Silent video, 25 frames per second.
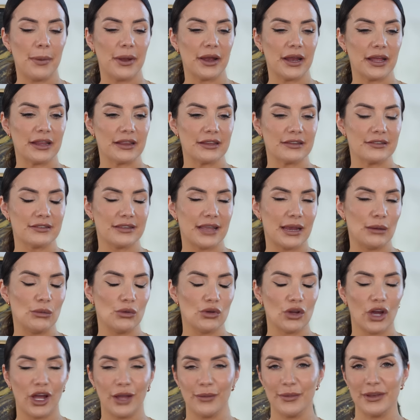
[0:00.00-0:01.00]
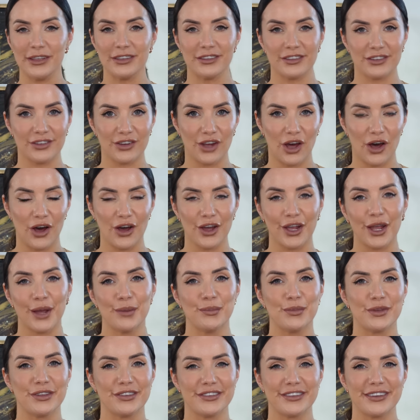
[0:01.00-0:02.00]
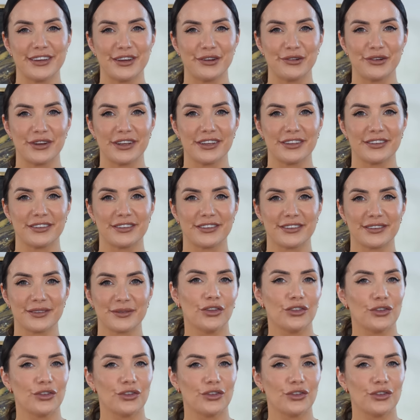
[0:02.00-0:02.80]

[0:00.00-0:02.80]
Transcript: but at the same time is dark and mysterious.